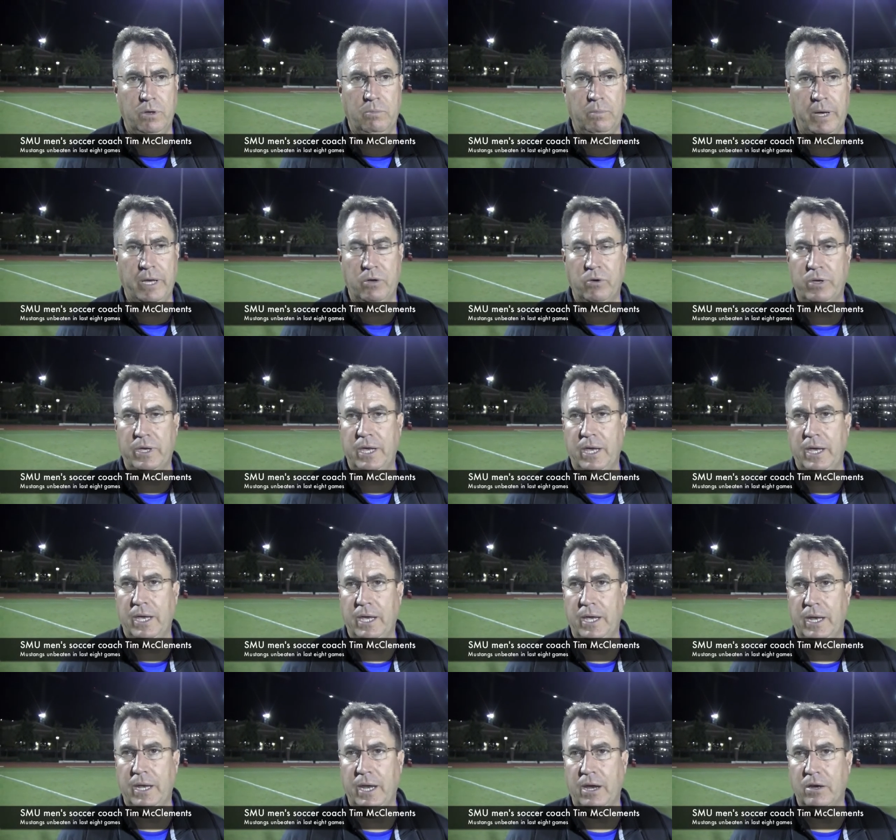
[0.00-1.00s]
Michael King
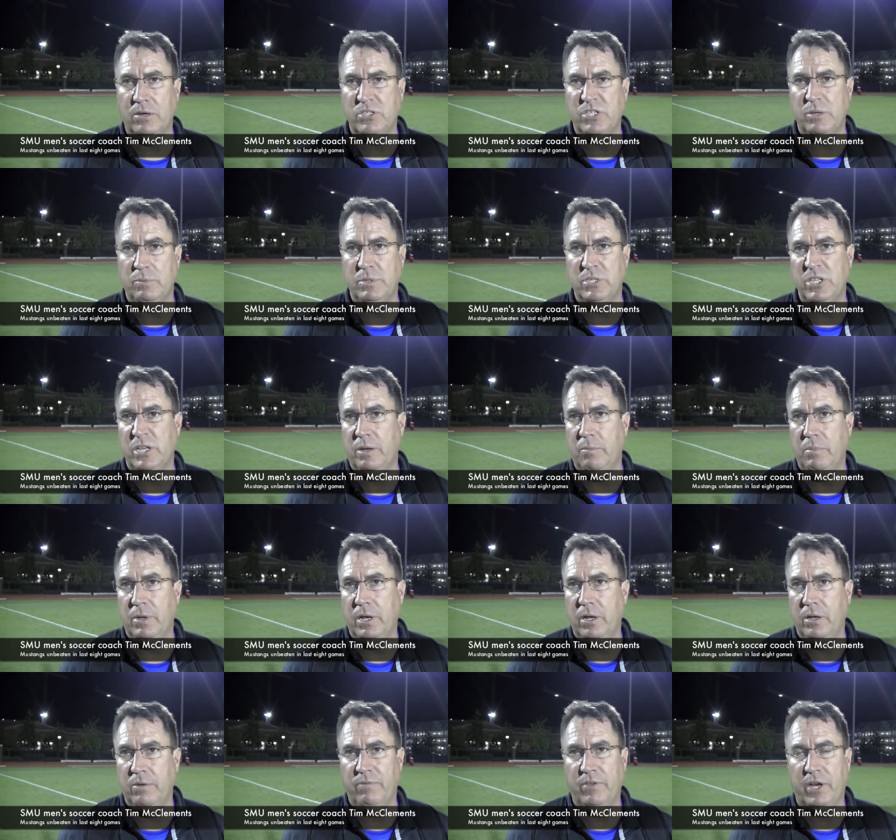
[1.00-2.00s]
and Aaron Simmons in the
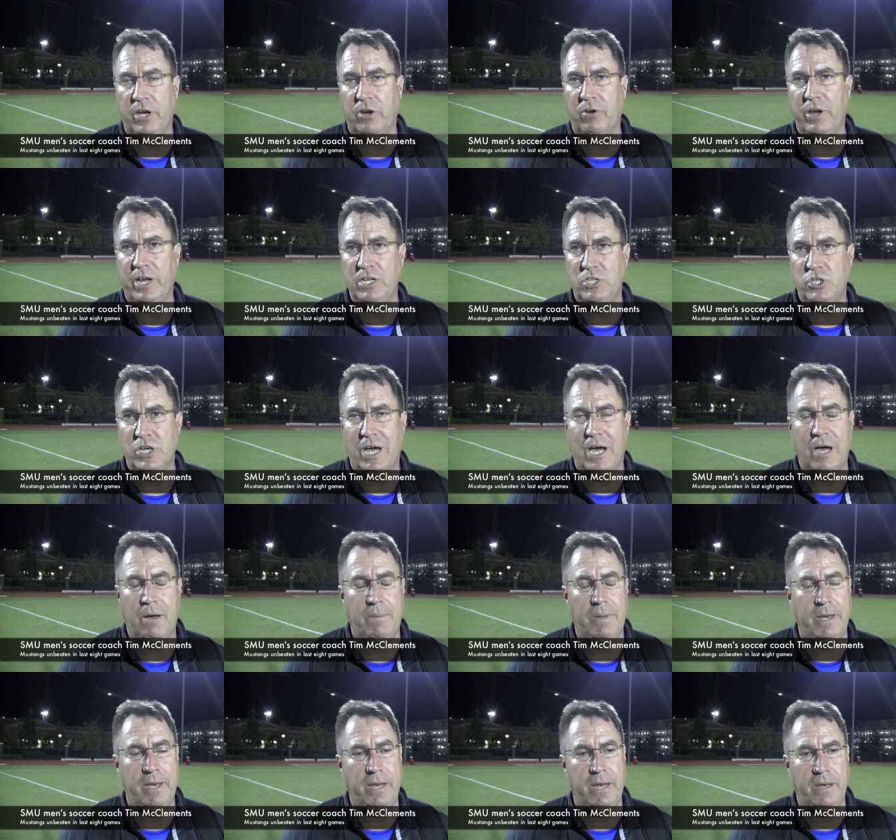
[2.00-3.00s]
middle have done a great job,
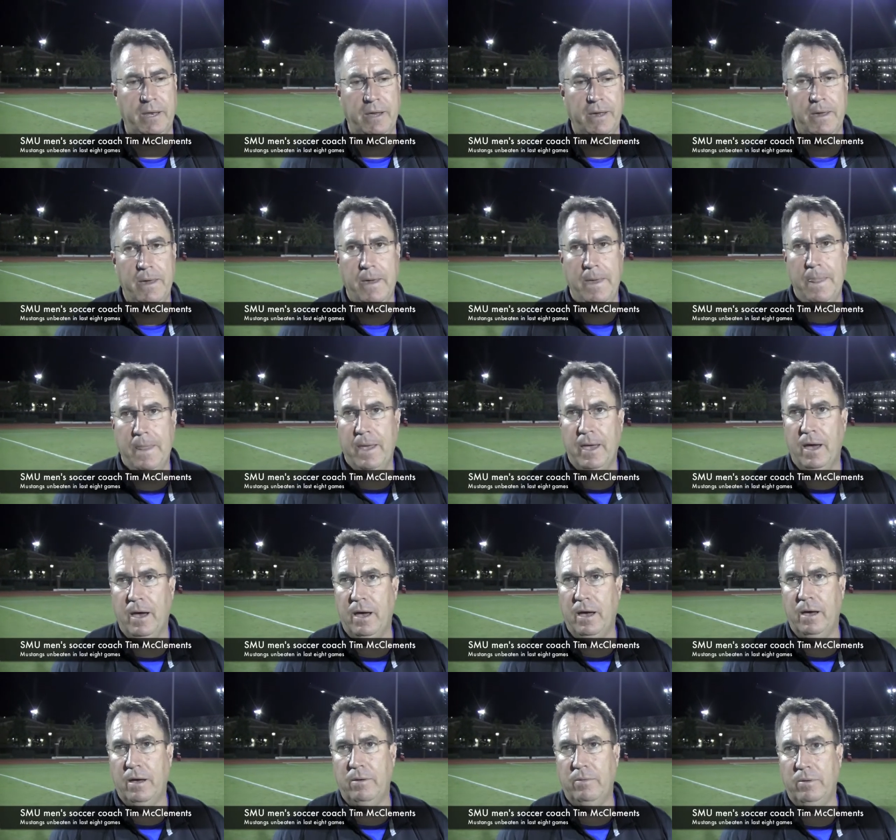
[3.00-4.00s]
and. and
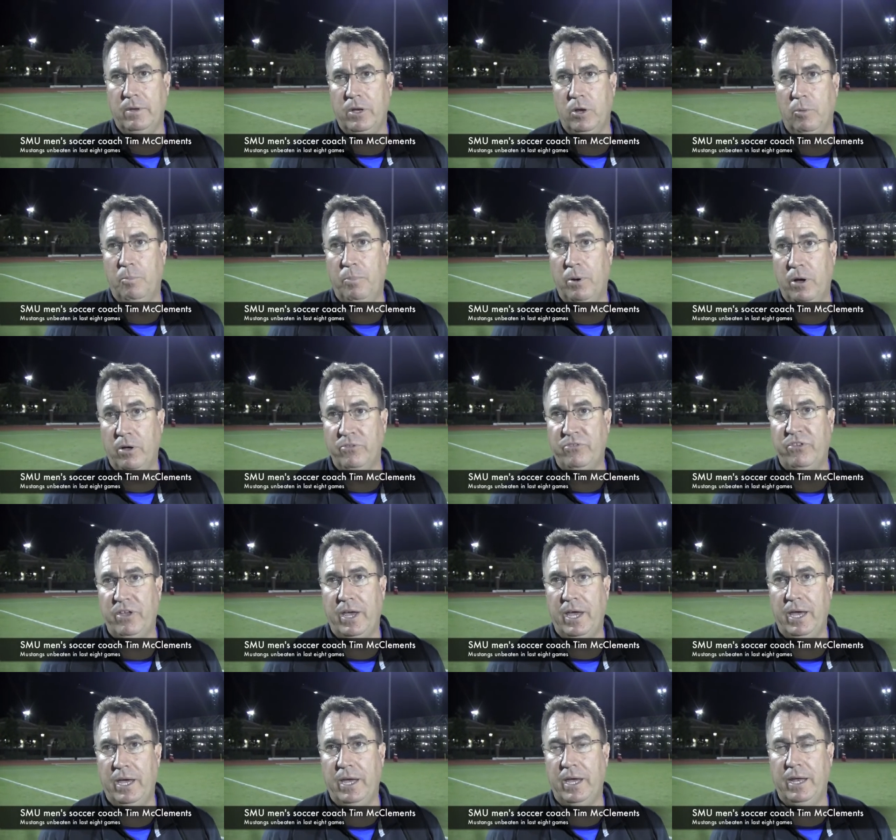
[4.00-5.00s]
uh, you know, Ponce
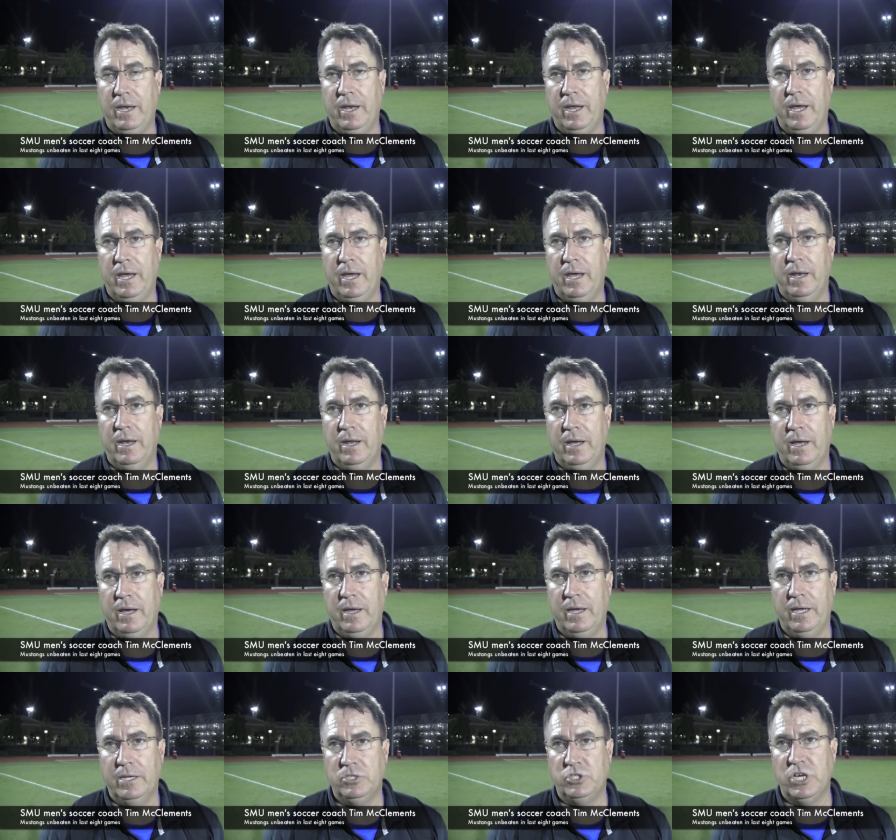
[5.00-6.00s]
and, and,
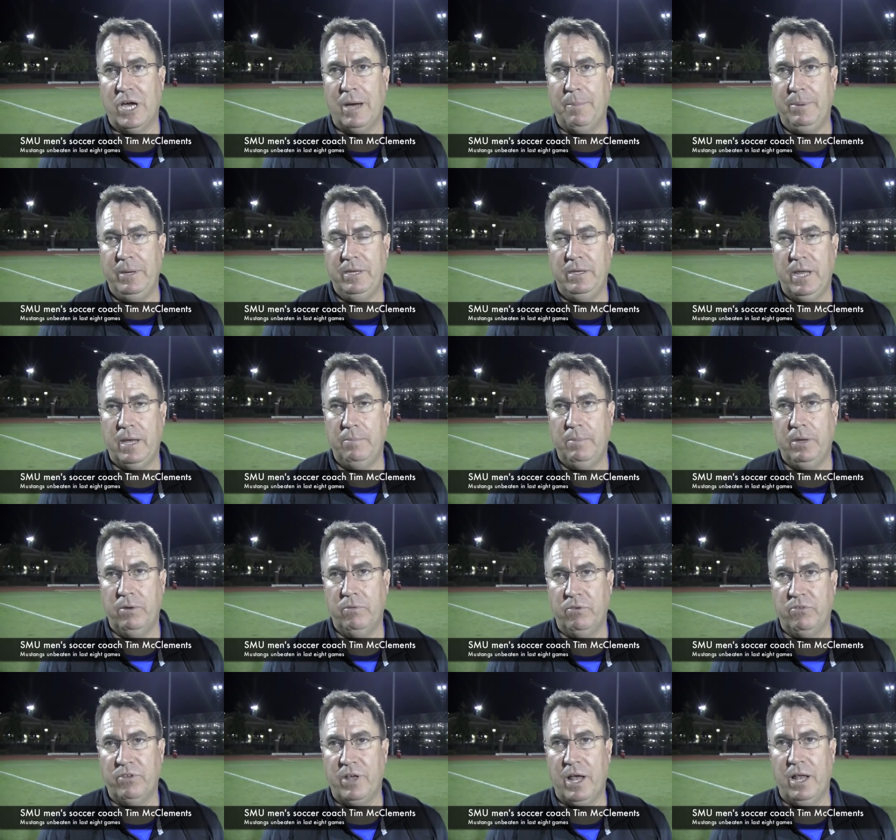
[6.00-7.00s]
uh, and Choppy, Damian
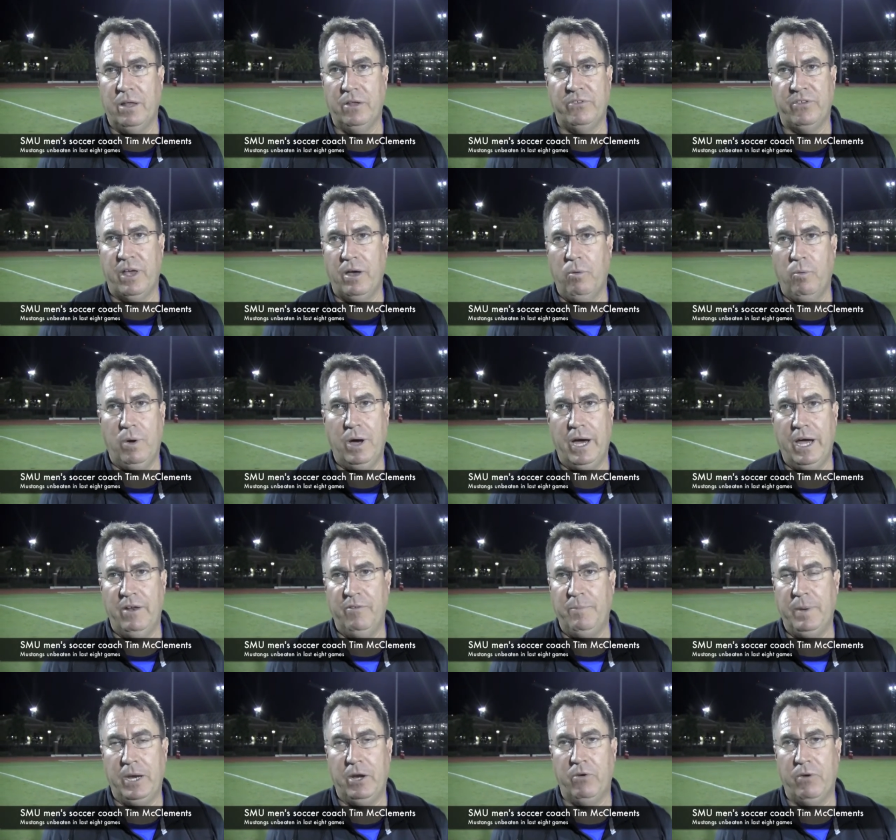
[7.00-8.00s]
Rosales out wide
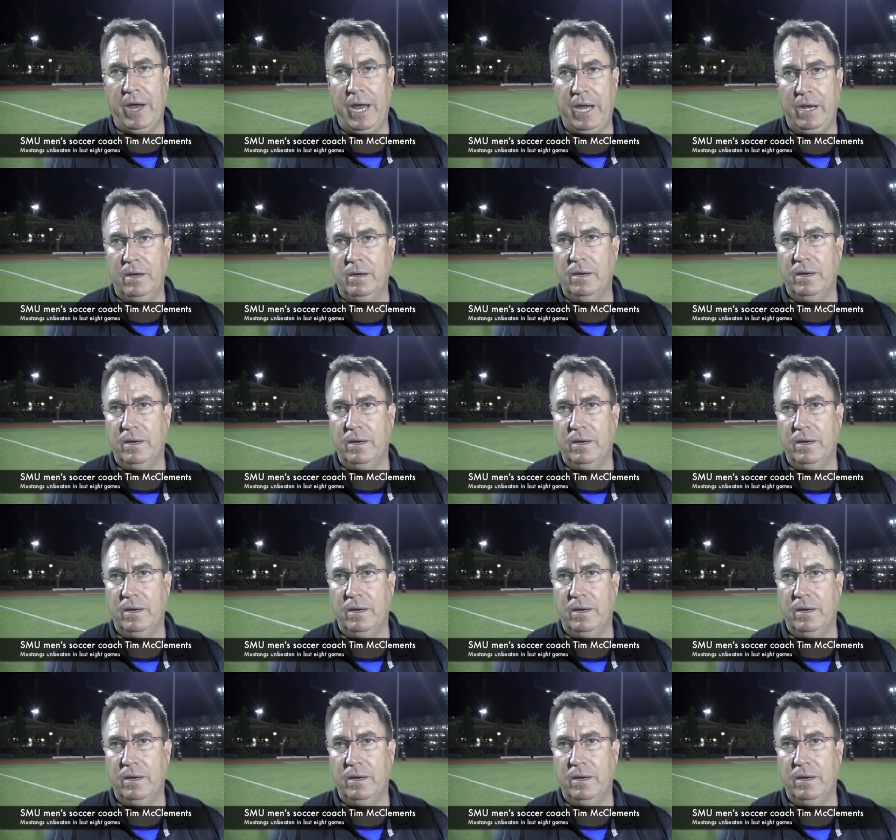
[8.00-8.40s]
have been great, uh,